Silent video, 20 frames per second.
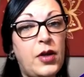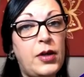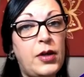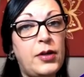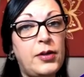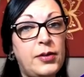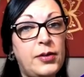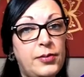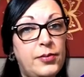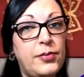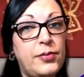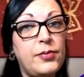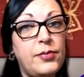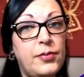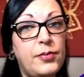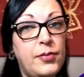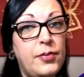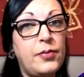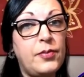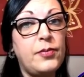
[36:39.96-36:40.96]
For me, I
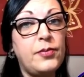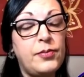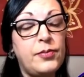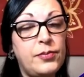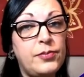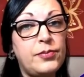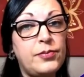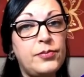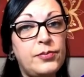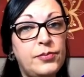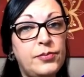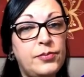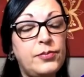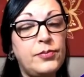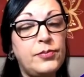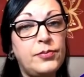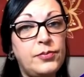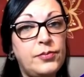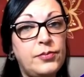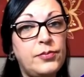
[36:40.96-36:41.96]
think that was the
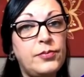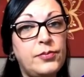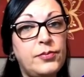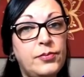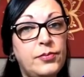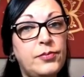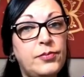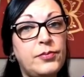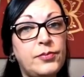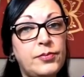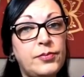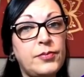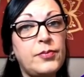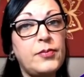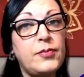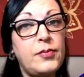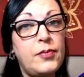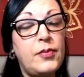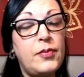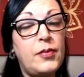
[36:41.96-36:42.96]
case.
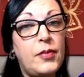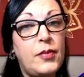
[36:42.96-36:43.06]
Absolutely.